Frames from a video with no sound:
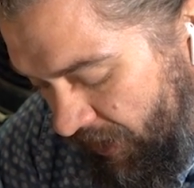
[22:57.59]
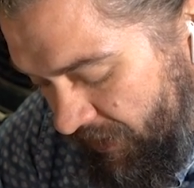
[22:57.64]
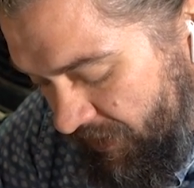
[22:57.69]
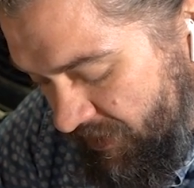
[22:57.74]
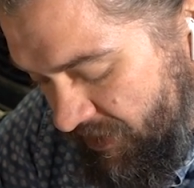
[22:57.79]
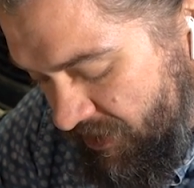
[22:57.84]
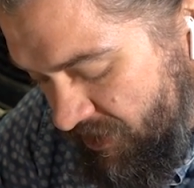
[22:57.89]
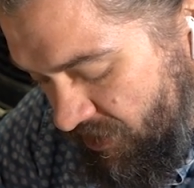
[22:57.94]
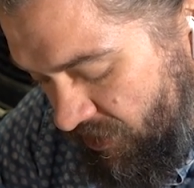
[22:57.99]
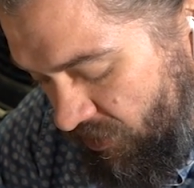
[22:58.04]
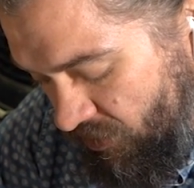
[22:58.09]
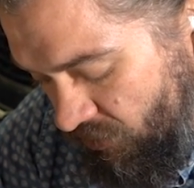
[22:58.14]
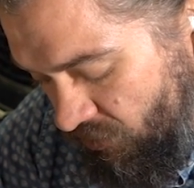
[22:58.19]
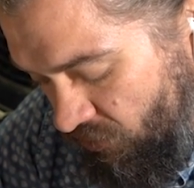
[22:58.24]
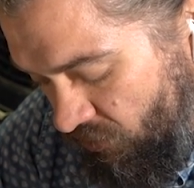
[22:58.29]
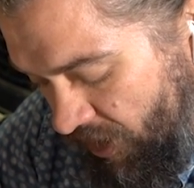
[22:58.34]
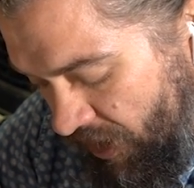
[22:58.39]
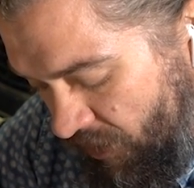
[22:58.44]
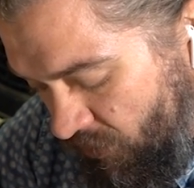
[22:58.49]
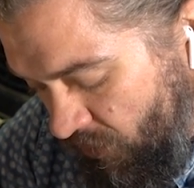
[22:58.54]
This is a
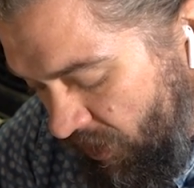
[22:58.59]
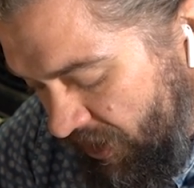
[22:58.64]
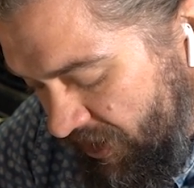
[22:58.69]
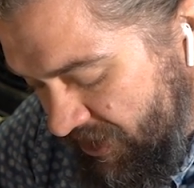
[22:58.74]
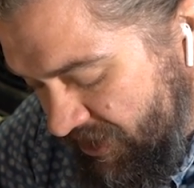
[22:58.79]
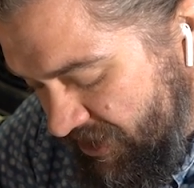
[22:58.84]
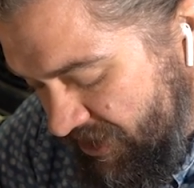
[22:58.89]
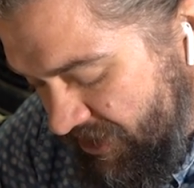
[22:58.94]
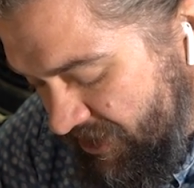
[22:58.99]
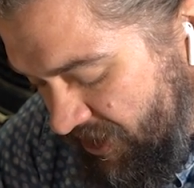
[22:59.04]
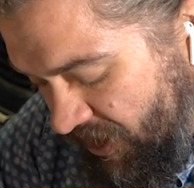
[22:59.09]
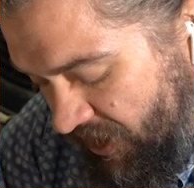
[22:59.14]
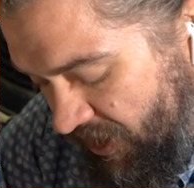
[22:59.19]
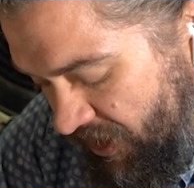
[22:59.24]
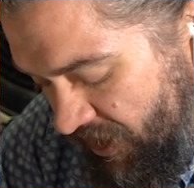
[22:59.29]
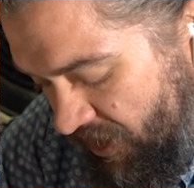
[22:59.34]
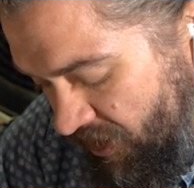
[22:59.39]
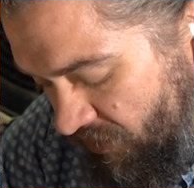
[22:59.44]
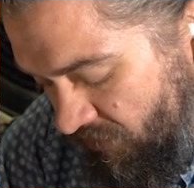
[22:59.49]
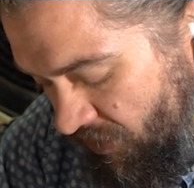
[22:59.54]
great way to
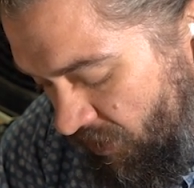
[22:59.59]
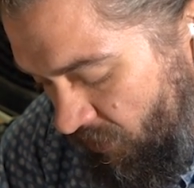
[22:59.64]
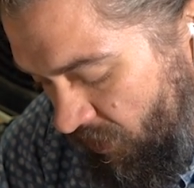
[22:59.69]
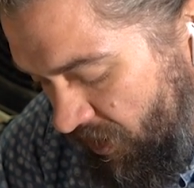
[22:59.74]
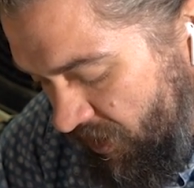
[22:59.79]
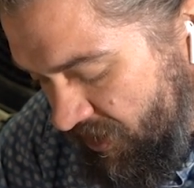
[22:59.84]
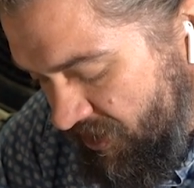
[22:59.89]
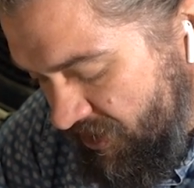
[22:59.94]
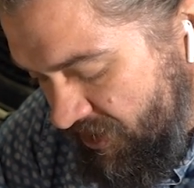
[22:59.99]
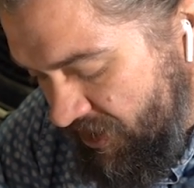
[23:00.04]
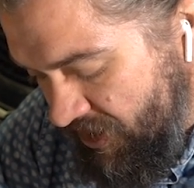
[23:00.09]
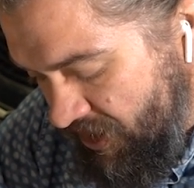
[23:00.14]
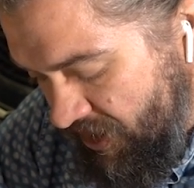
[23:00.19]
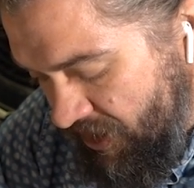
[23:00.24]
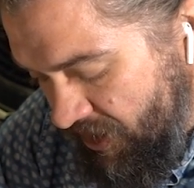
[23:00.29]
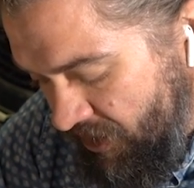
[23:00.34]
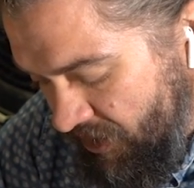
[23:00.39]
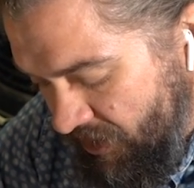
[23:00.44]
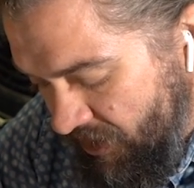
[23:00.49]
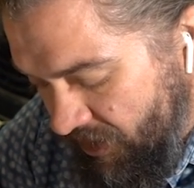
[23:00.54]
study, great way to
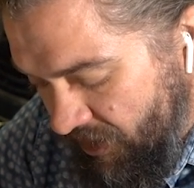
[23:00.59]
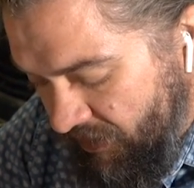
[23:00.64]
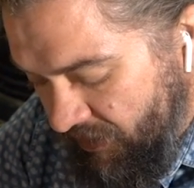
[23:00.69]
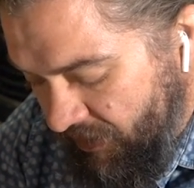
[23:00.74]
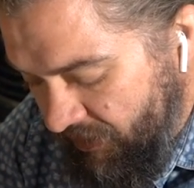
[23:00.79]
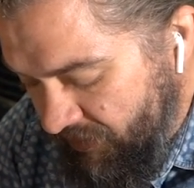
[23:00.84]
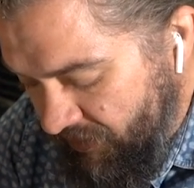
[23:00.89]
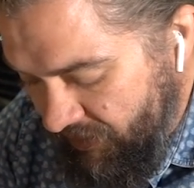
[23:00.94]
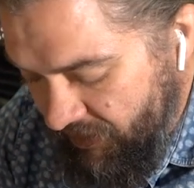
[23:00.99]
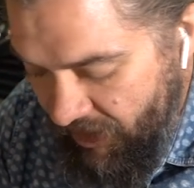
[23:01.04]
see, things like